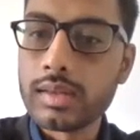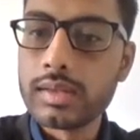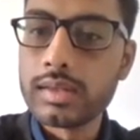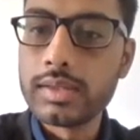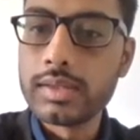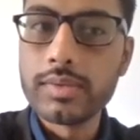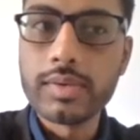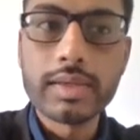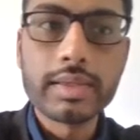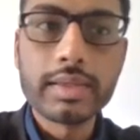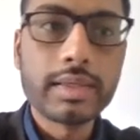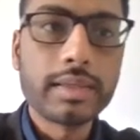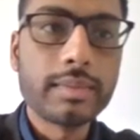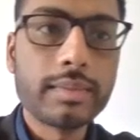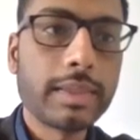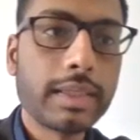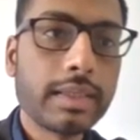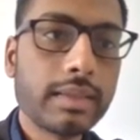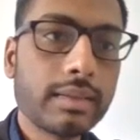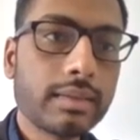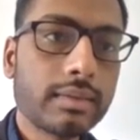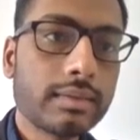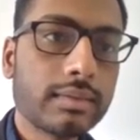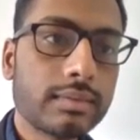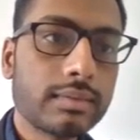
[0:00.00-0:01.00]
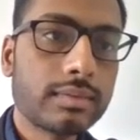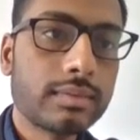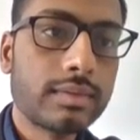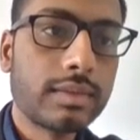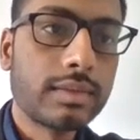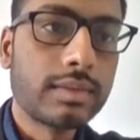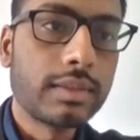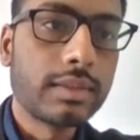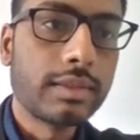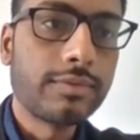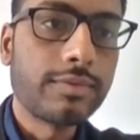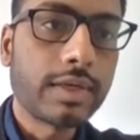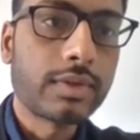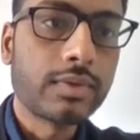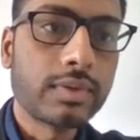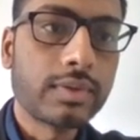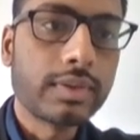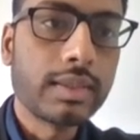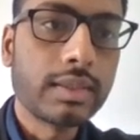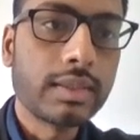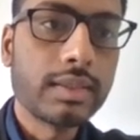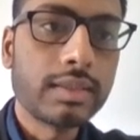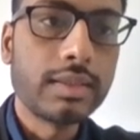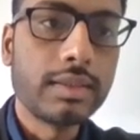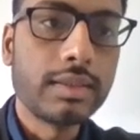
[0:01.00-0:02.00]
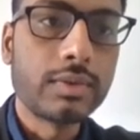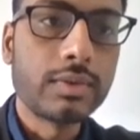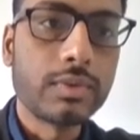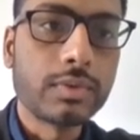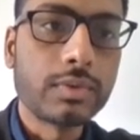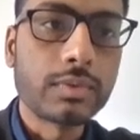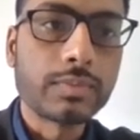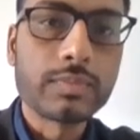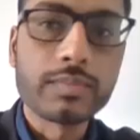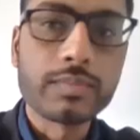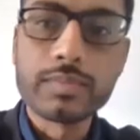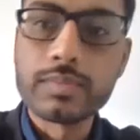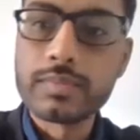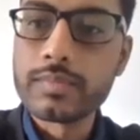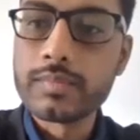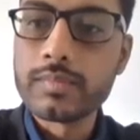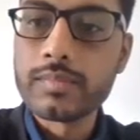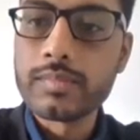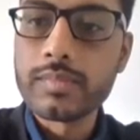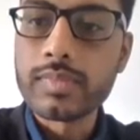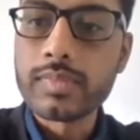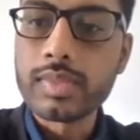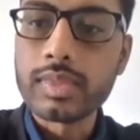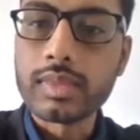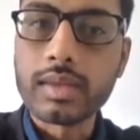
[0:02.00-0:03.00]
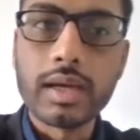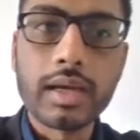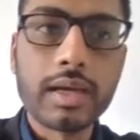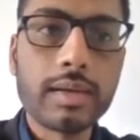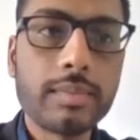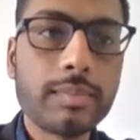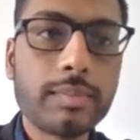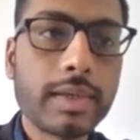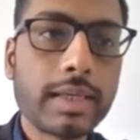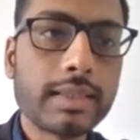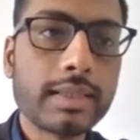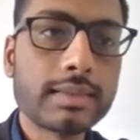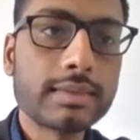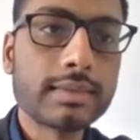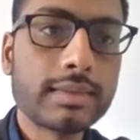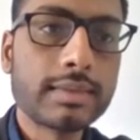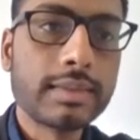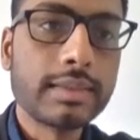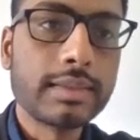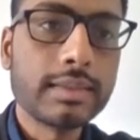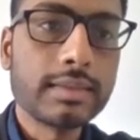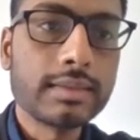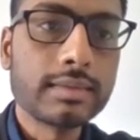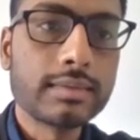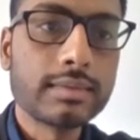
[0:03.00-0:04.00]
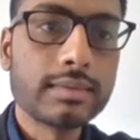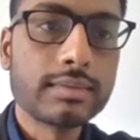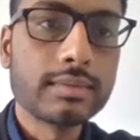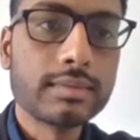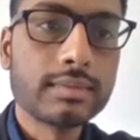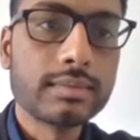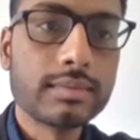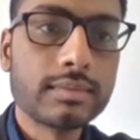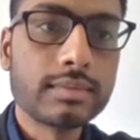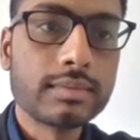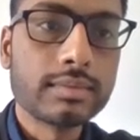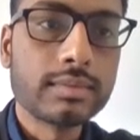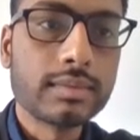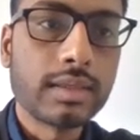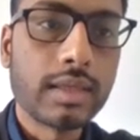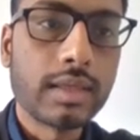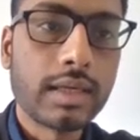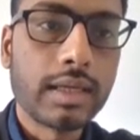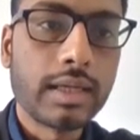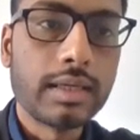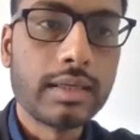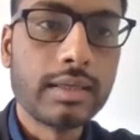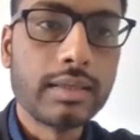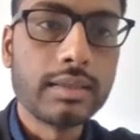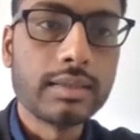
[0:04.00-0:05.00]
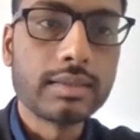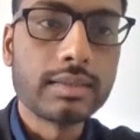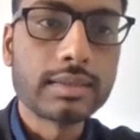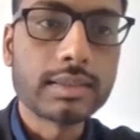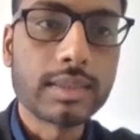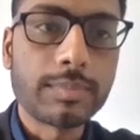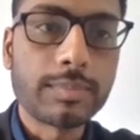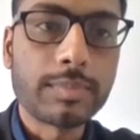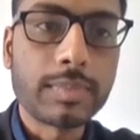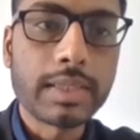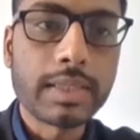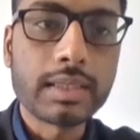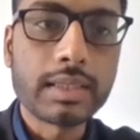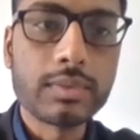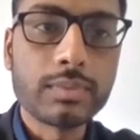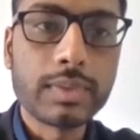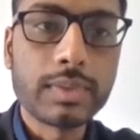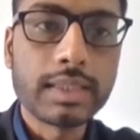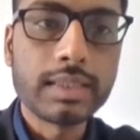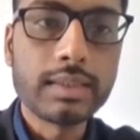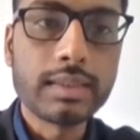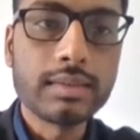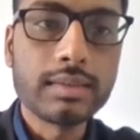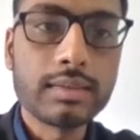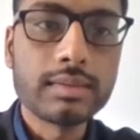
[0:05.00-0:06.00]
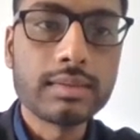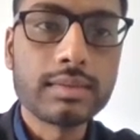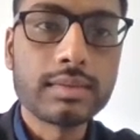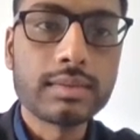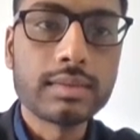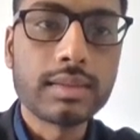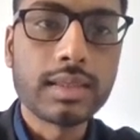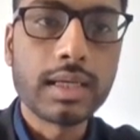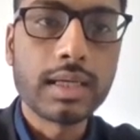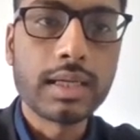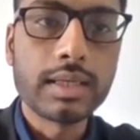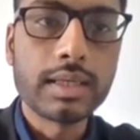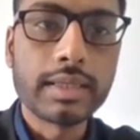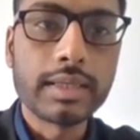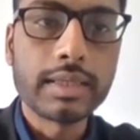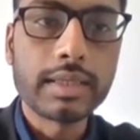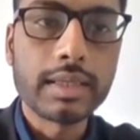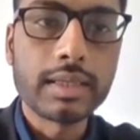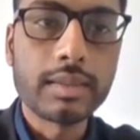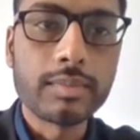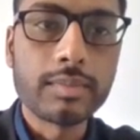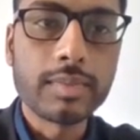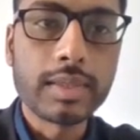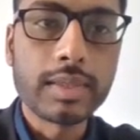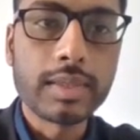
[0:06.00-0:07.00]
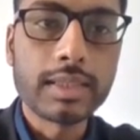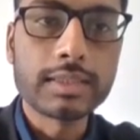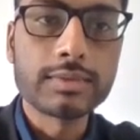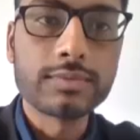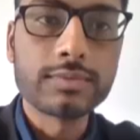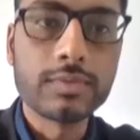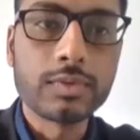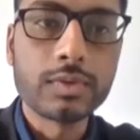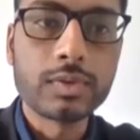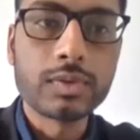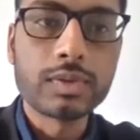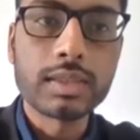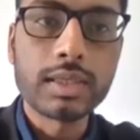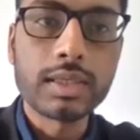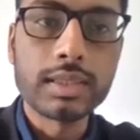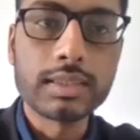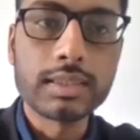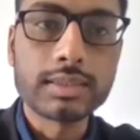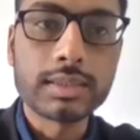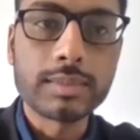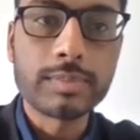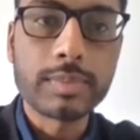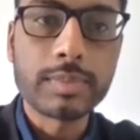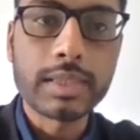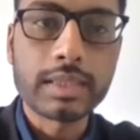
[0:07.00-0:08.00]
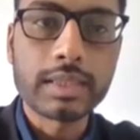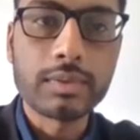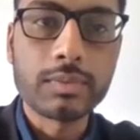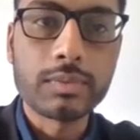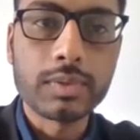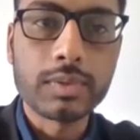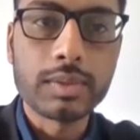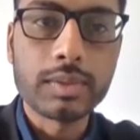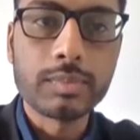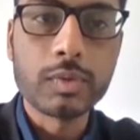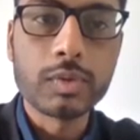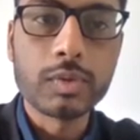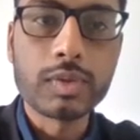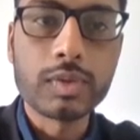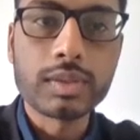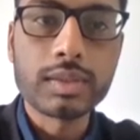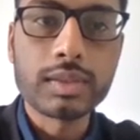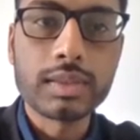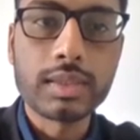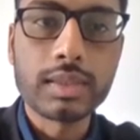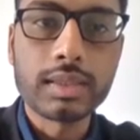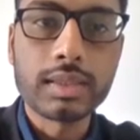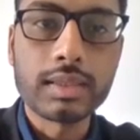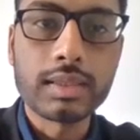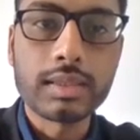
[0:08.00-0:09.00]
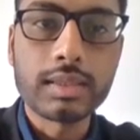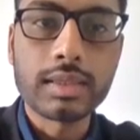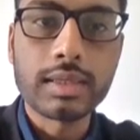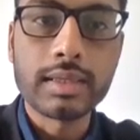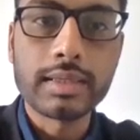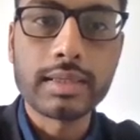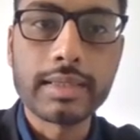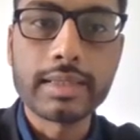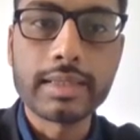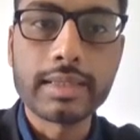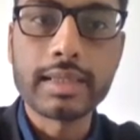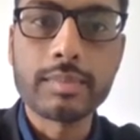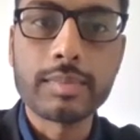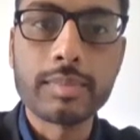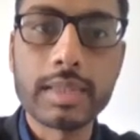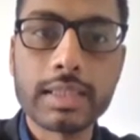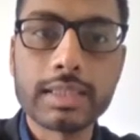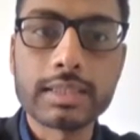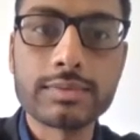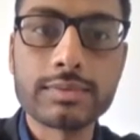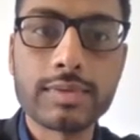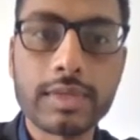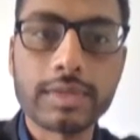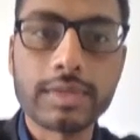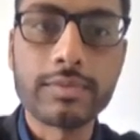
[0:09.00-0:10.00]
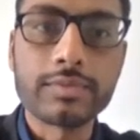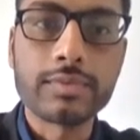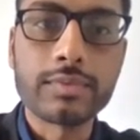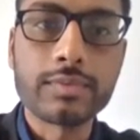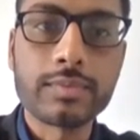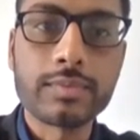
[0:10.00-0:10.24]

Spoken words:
Divided by 3 factorial into n minus 3. I'll subtract 1. I'll get n minus 4. I'll subtract 1 more. I'll get n minus 5.